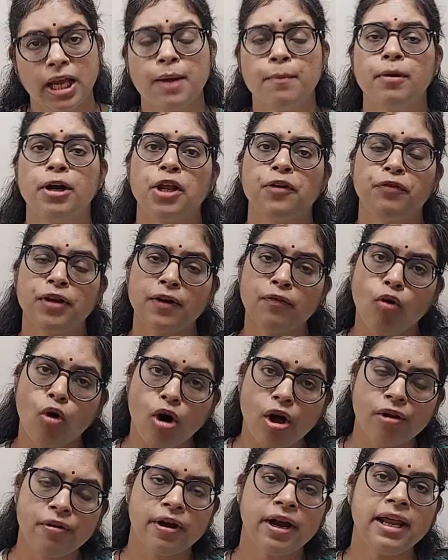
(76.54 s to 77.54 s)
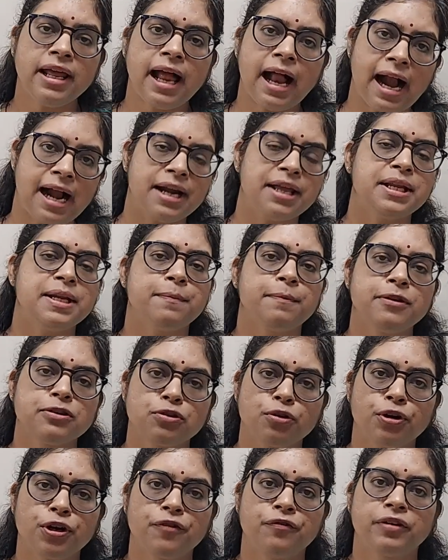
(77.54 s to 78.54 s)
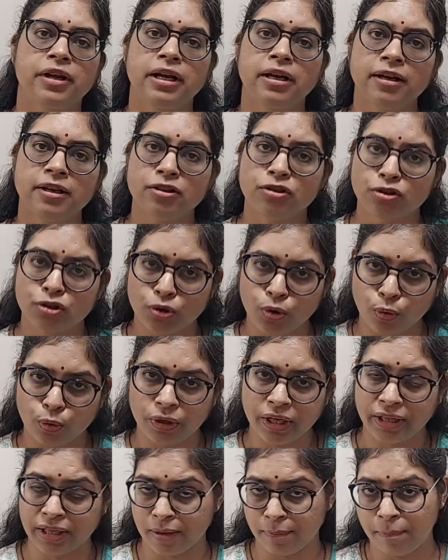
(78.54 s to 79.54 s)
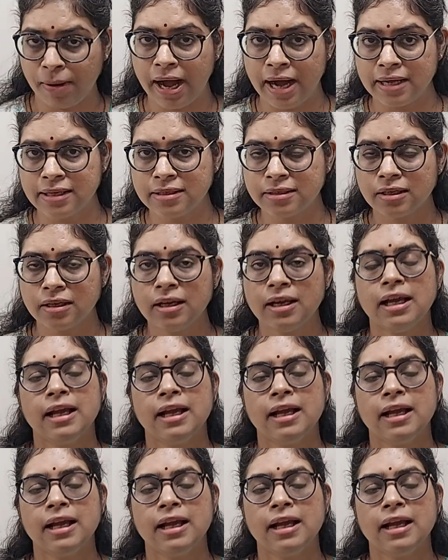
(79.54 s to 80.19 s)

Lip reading: But if you have already had an episode of kidney stone in the past,